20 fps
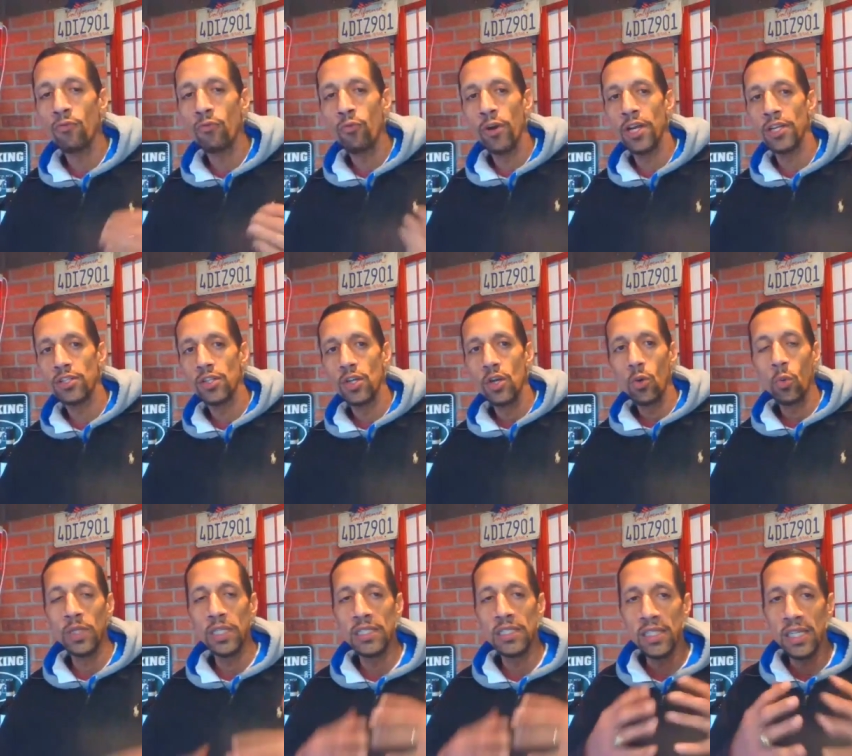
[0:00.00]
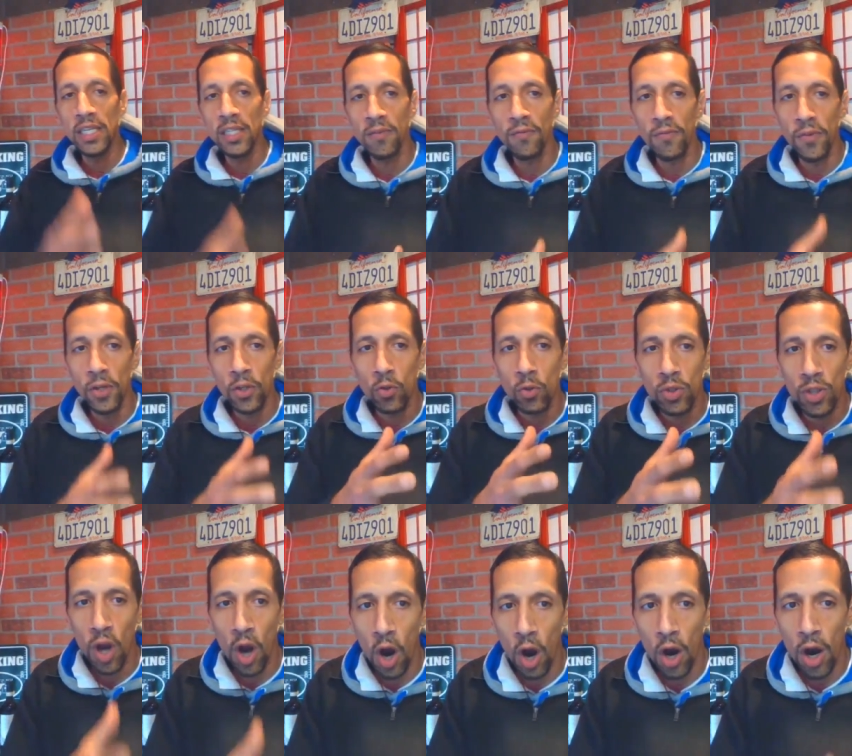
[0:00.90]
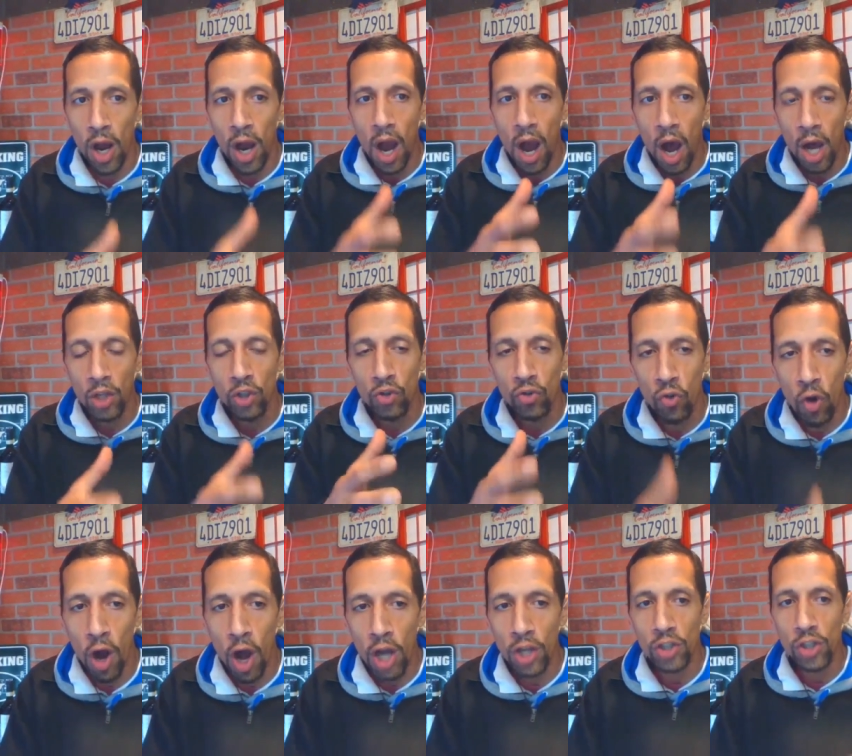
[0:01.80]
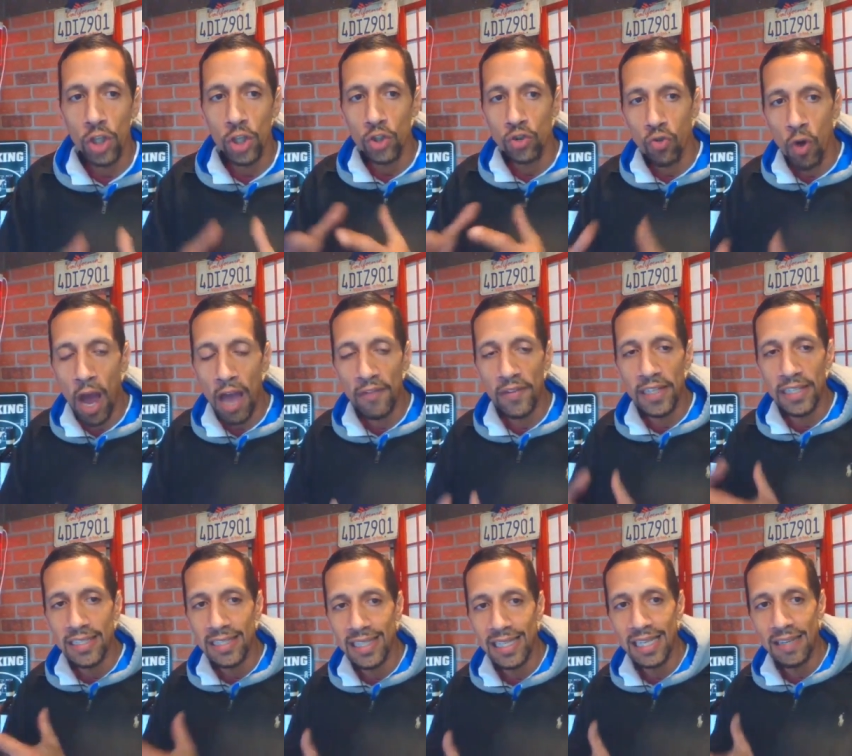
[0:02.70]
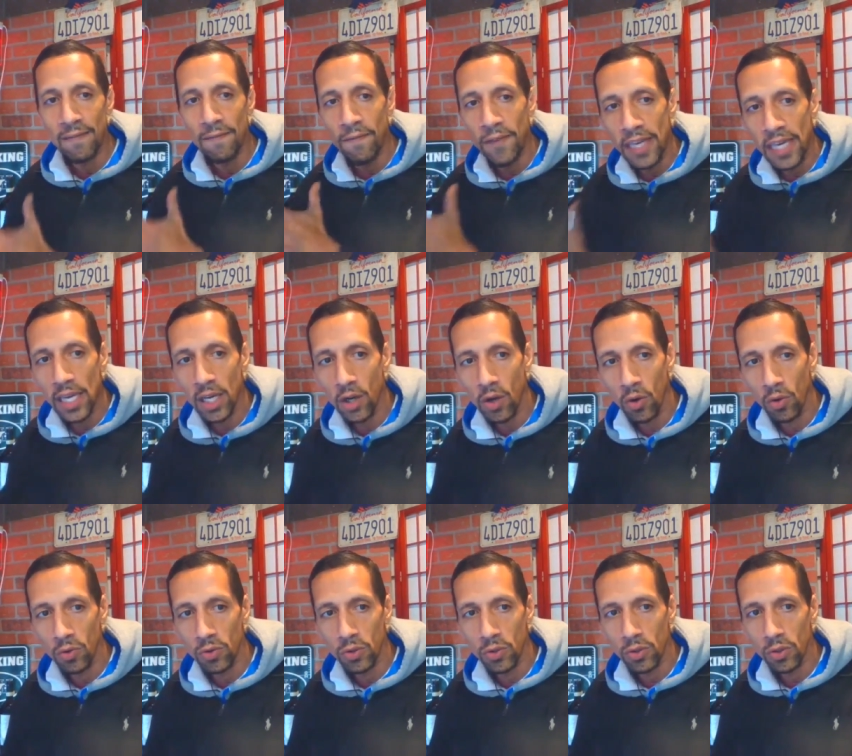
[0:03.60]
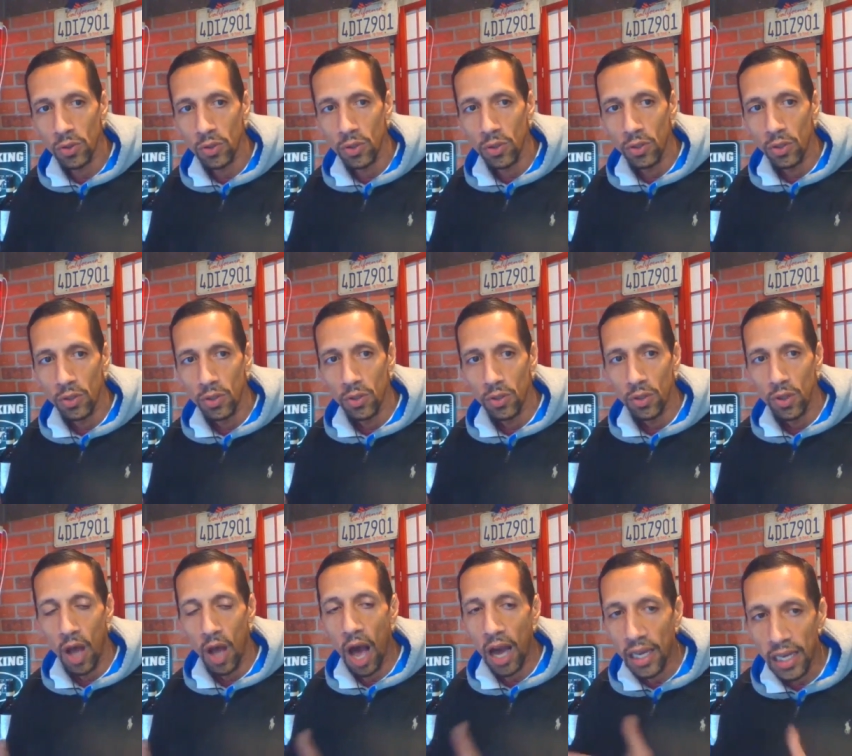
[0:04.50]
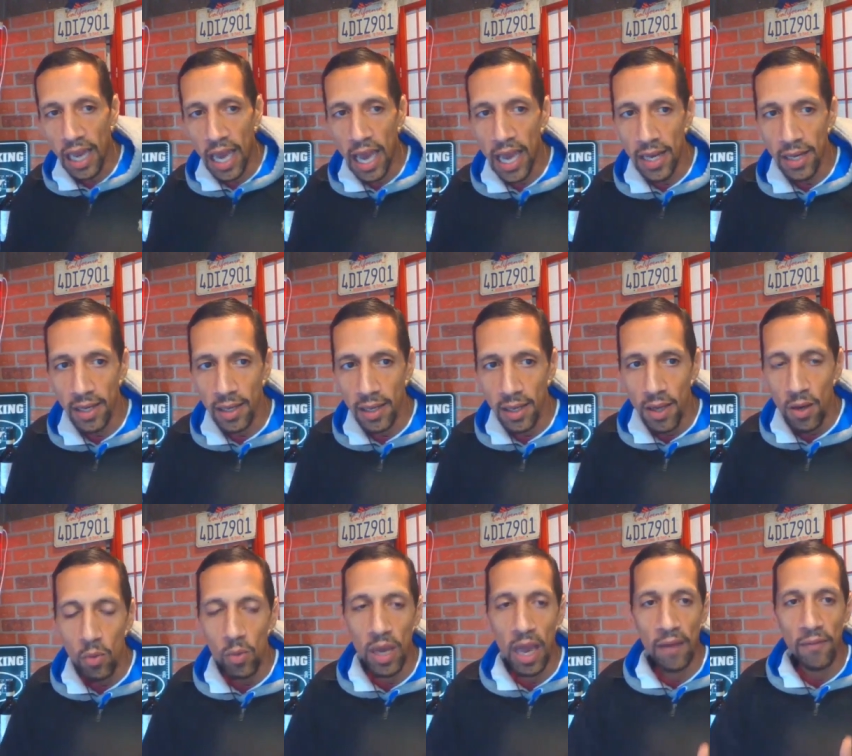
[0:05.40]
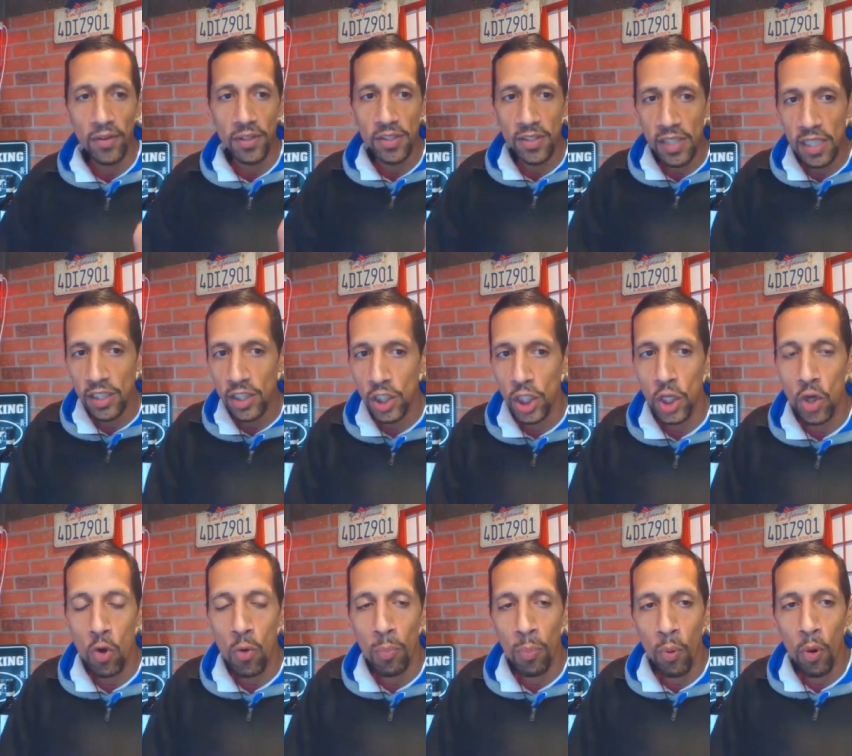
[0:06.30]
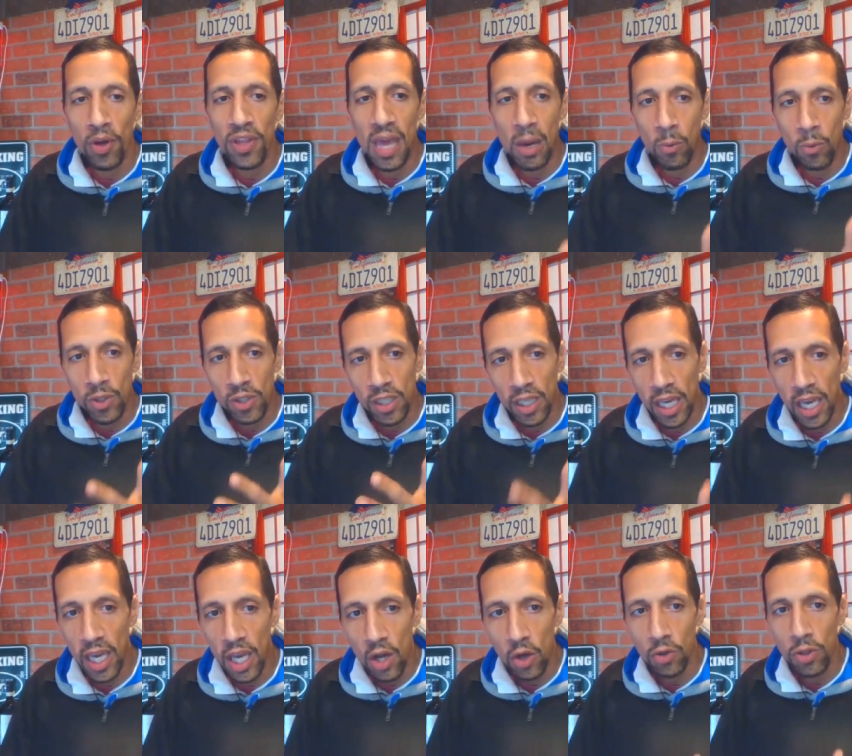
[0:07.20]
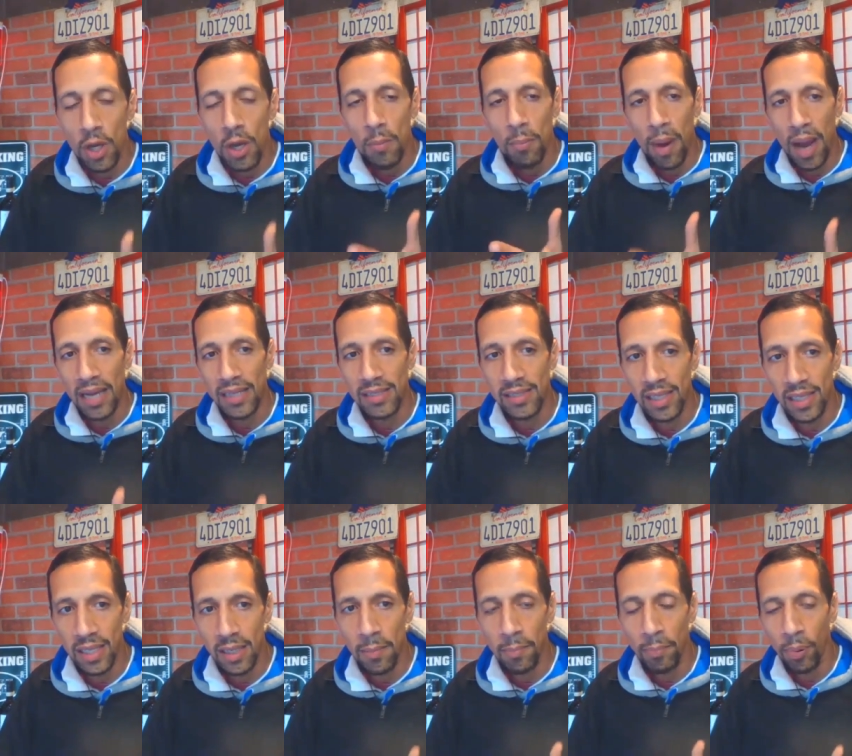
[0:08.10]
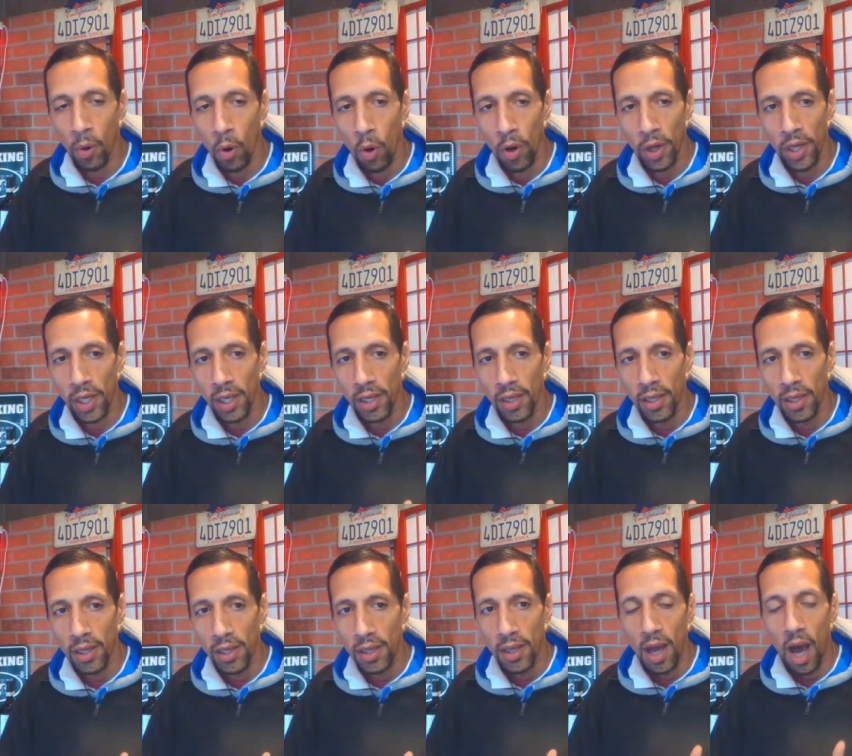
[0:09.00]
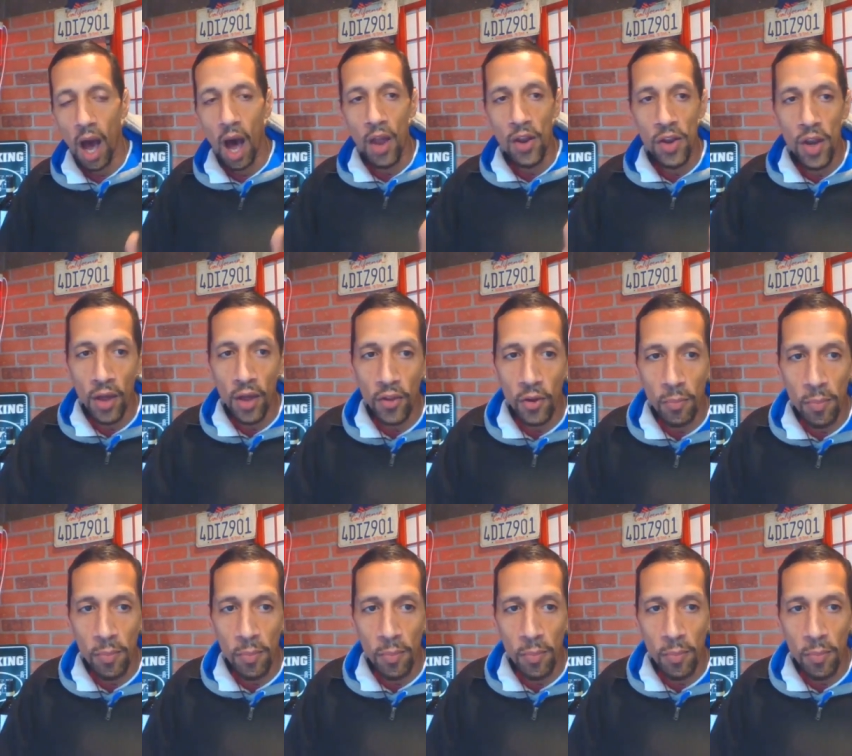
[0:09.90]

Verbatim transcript: risk when these individuals are on drugs driving city vehicles. Again, we have a 16 year old boy that was killed by a city employee. Another